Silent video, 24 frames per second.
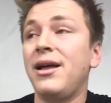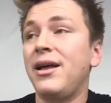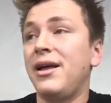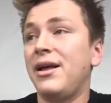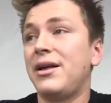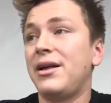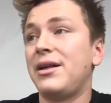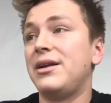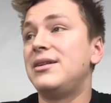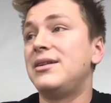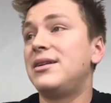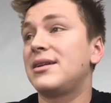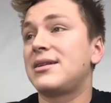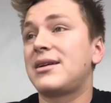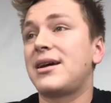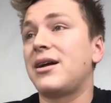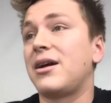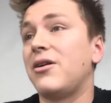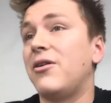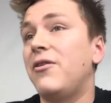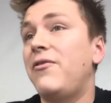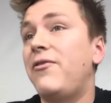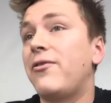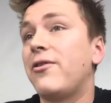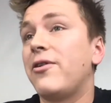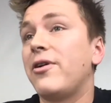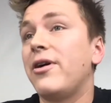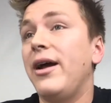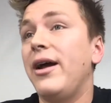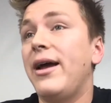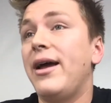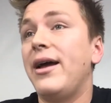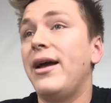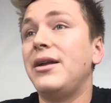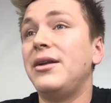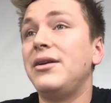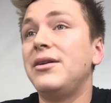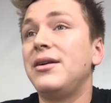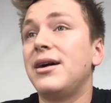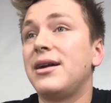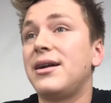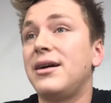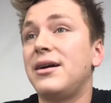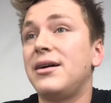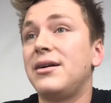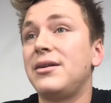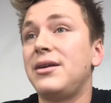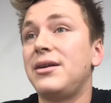You just got to go for it, and you got
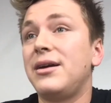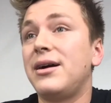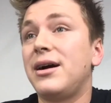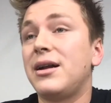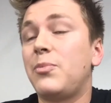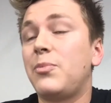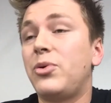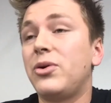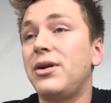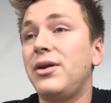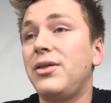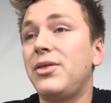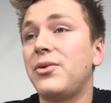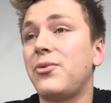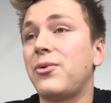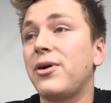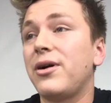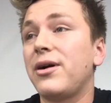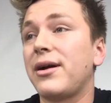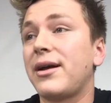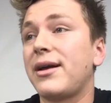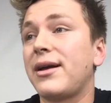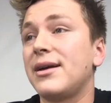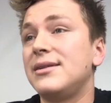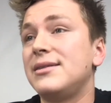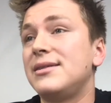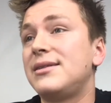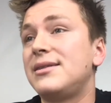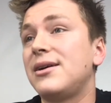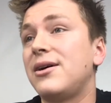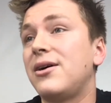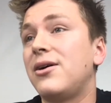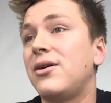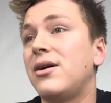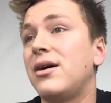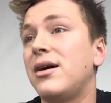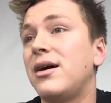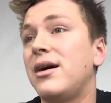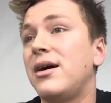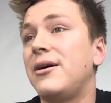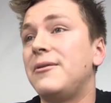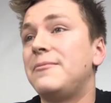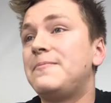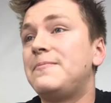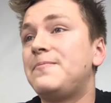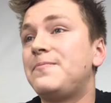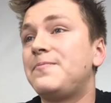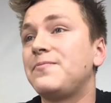to put it in the work. And so
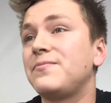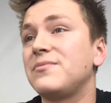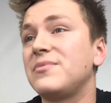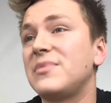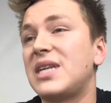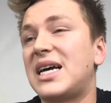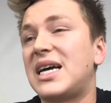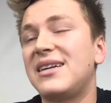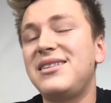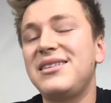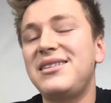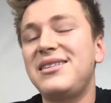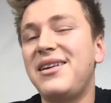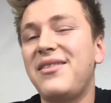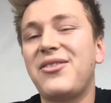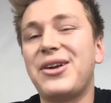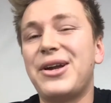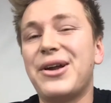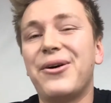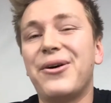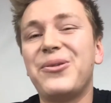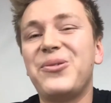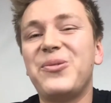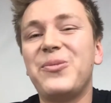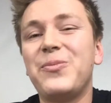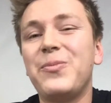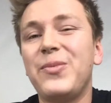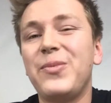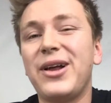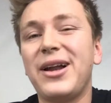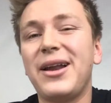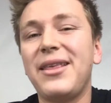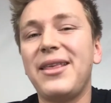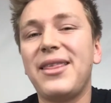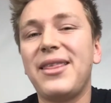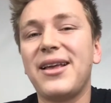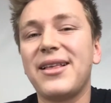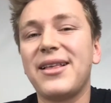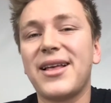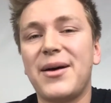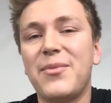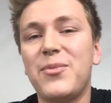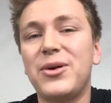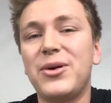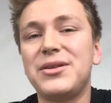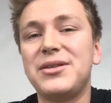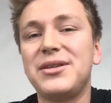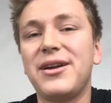I just never known anything that
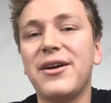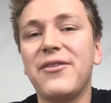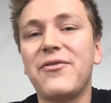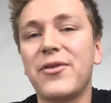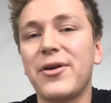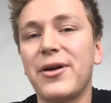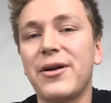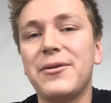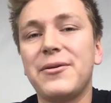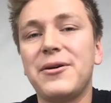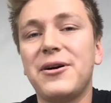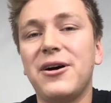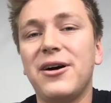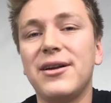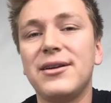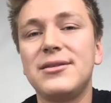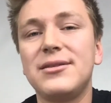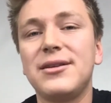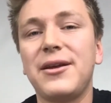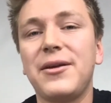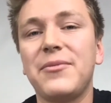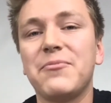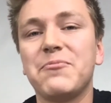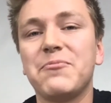much different, honestly.